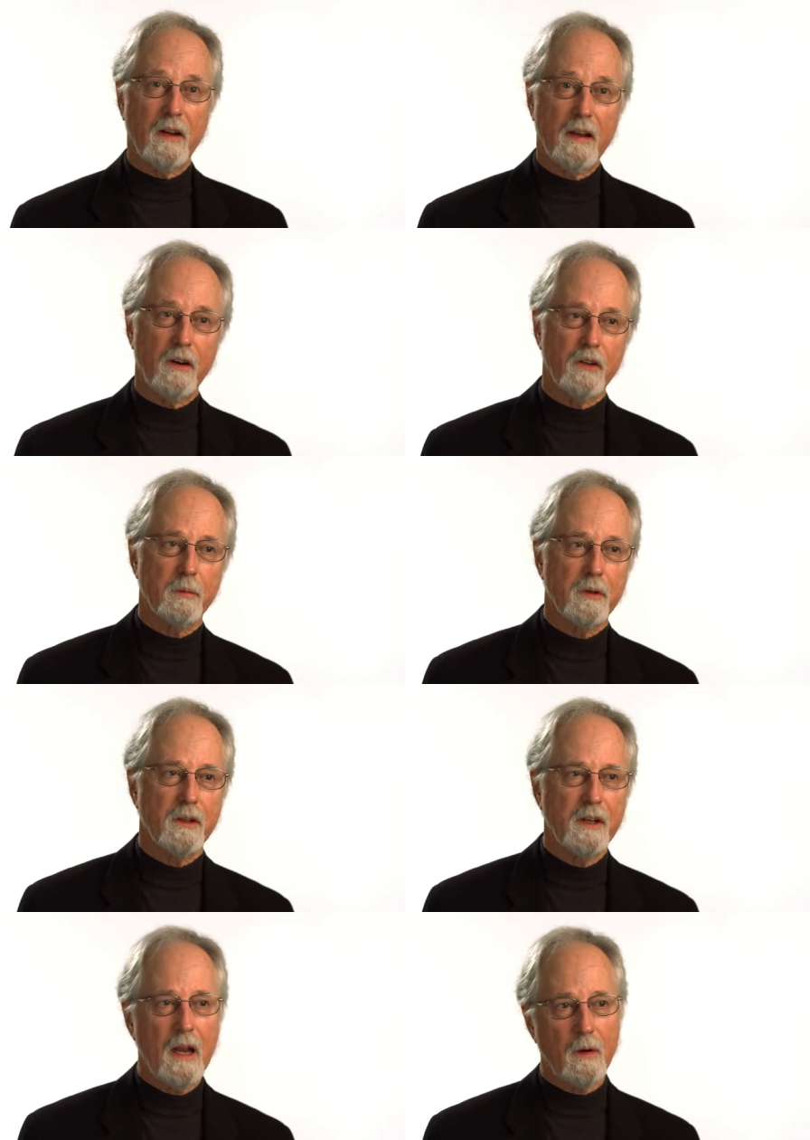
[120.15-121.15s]
letters, but
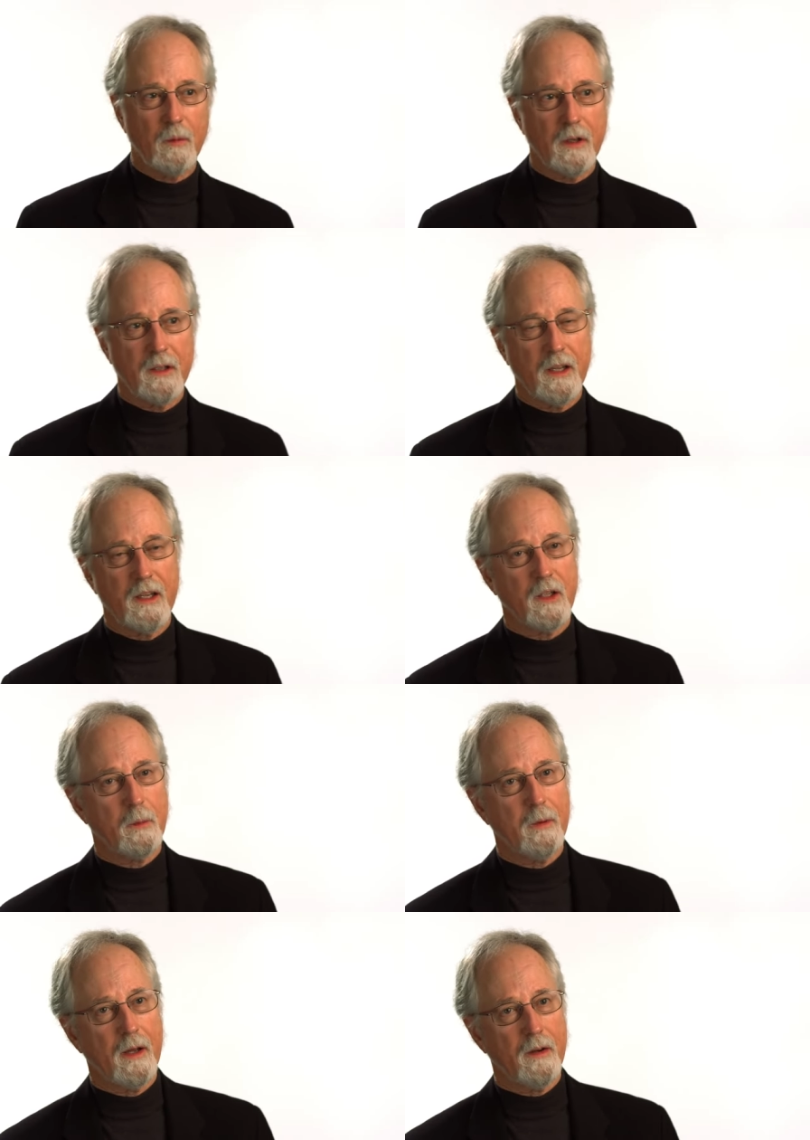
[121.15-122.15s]
they're not really thinking
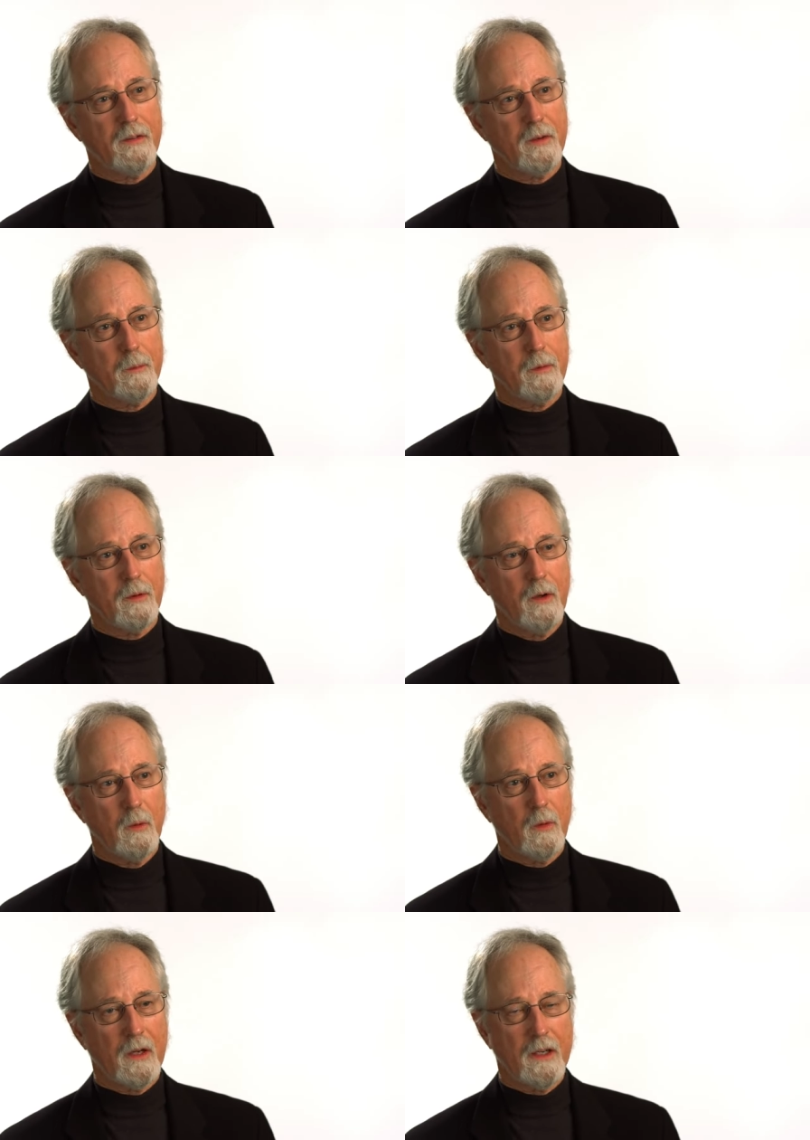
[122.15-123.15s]
about a symbol
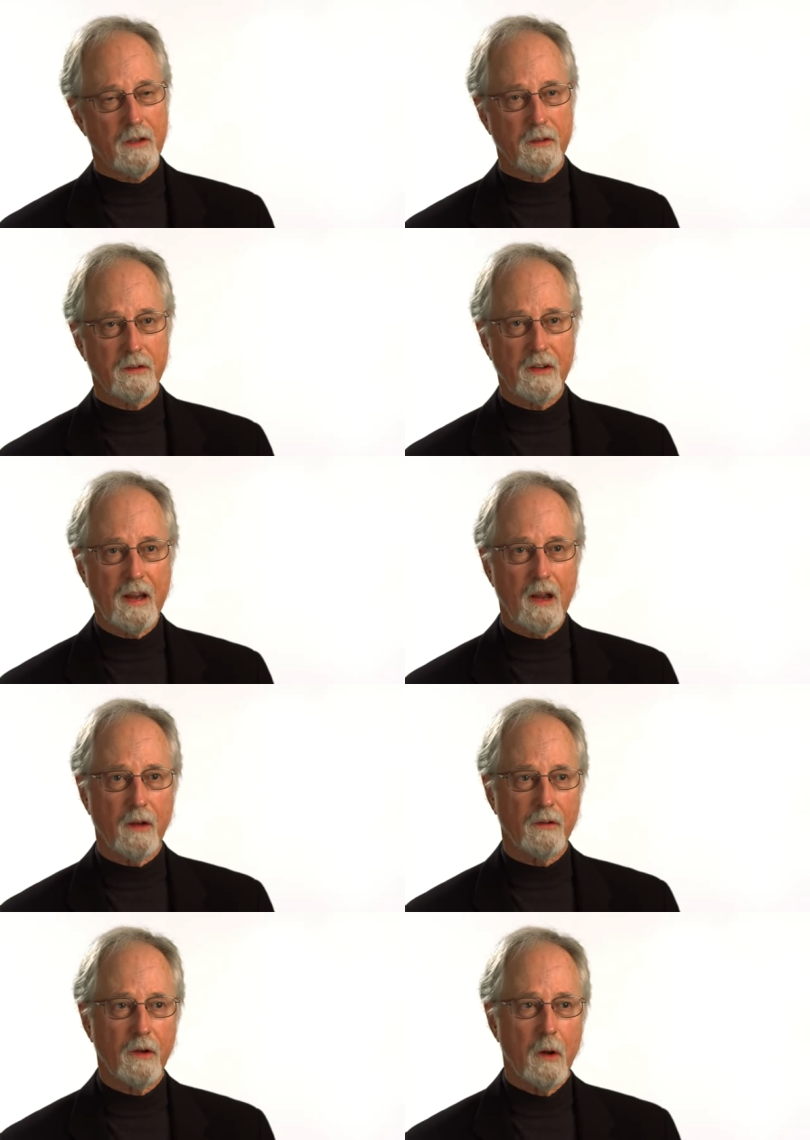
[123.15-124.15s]
related to
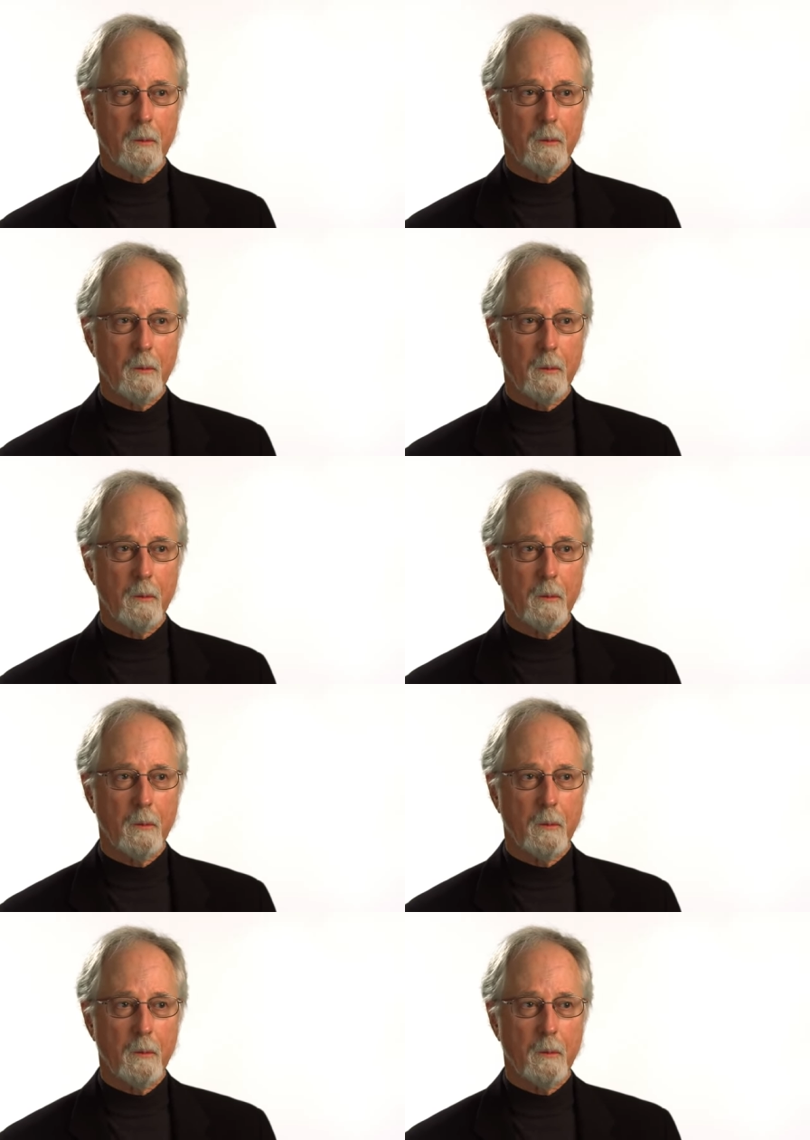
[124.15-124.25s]
sounds.